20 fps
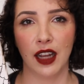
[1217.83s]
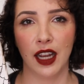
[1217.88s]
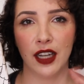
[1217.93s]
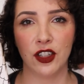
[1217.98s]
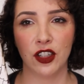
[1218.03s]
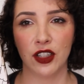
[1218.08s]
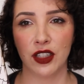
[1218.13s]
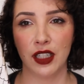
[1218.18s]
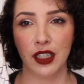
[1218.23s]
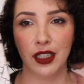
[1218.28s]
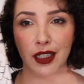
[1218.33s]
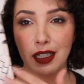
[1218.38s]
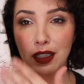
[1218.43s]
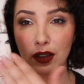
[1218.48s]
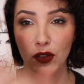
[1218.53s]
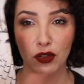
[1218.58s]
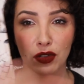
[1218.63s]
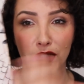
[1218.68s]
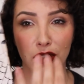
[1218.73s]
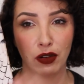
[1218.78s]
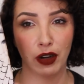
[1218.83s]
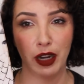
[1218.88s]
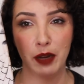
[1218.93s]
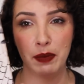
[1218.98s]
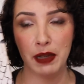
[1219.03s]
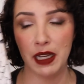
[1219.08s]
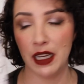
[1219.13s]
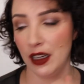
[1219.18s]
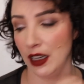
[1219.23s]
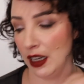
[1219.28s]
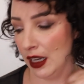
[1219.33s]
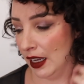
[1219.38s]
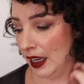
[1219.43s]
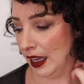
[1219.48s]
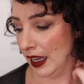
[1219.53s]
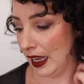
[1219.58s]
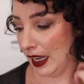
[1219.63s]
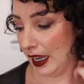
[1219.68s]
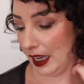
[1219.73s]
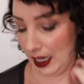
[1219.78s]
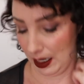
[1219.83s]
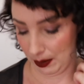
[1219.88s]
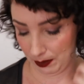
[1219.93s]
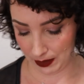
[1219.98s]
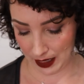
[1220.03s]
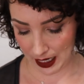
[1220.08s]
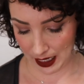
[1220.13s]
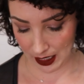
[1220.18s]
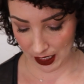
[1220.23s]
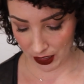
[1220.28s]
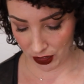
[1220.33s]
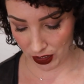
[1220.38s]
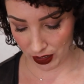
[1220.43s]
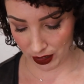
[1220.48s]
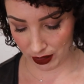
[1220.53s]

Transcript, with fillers: I just think it looks creepy, and I